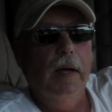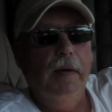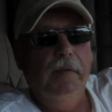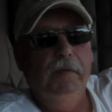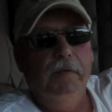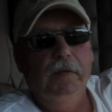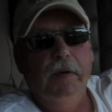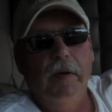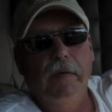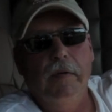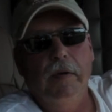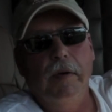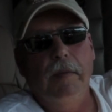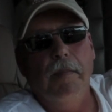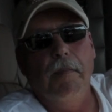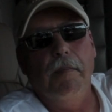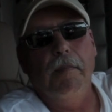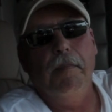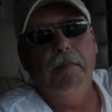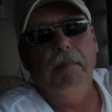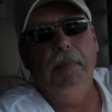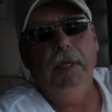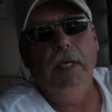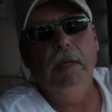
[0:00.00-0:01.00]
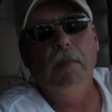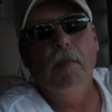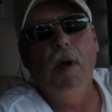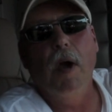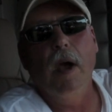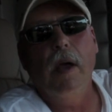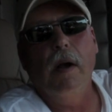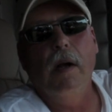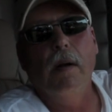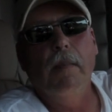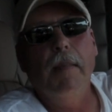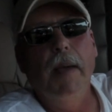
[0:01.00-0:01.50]
driven B
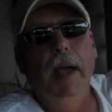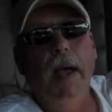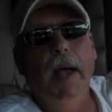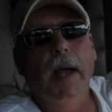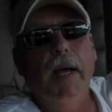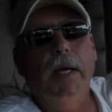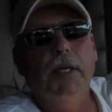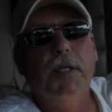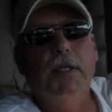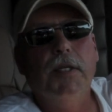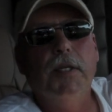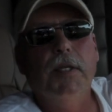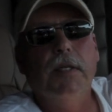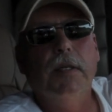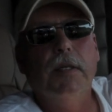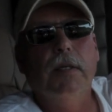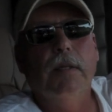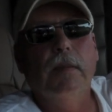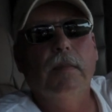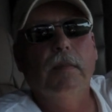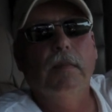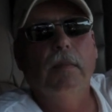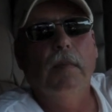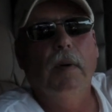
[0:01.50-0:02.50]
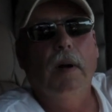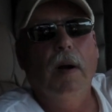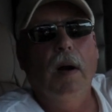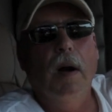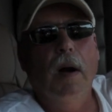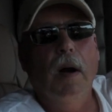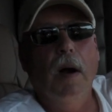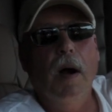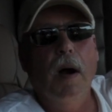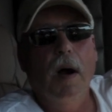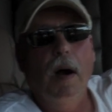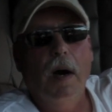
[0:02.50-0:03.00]
model Max,
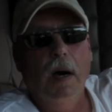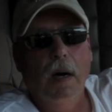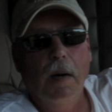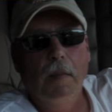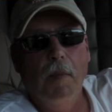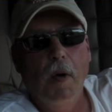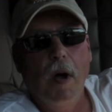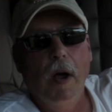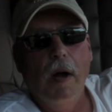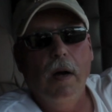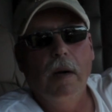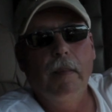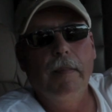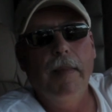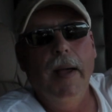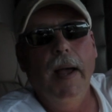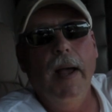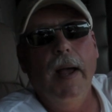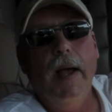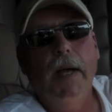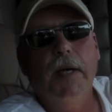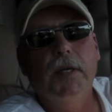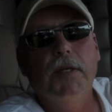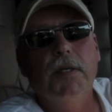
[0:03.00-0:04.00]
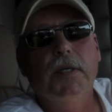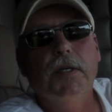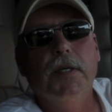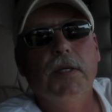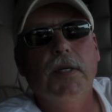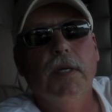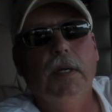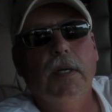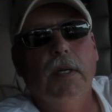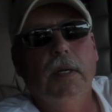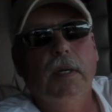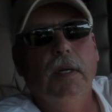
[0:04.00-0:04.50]
R model
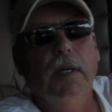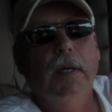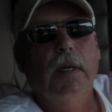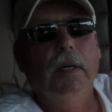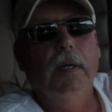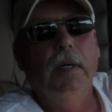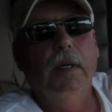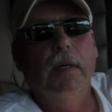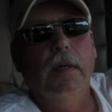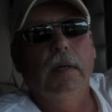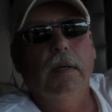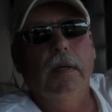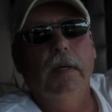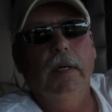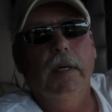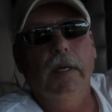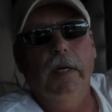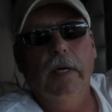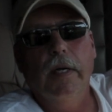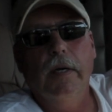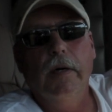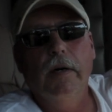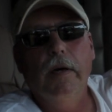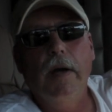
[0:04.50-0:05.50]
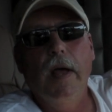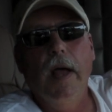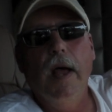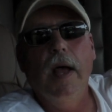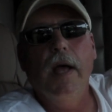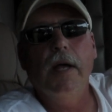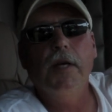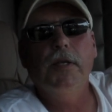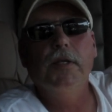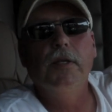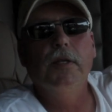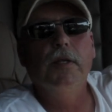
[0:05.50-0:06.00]
Max,
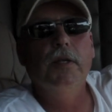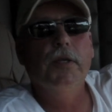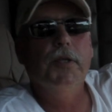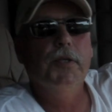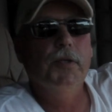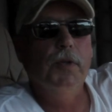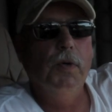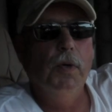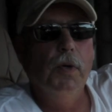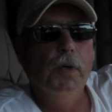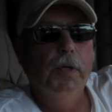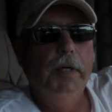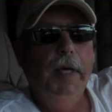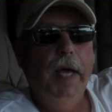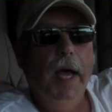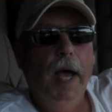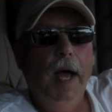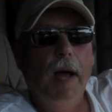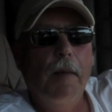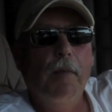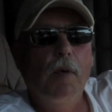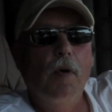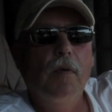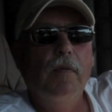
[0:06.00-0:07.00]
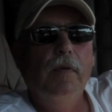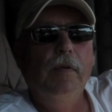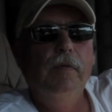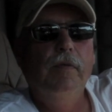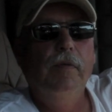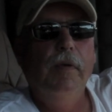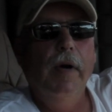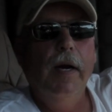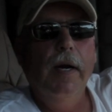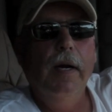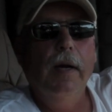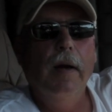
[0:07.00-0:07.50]
Internationals, old cab over
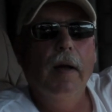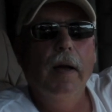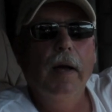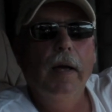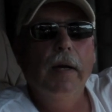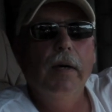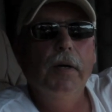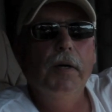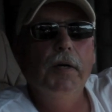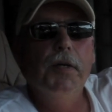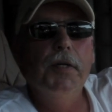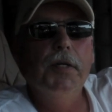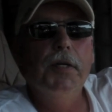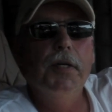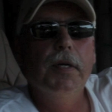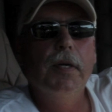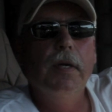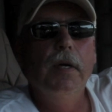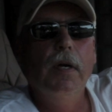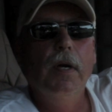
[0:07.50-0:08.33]
Freightliners,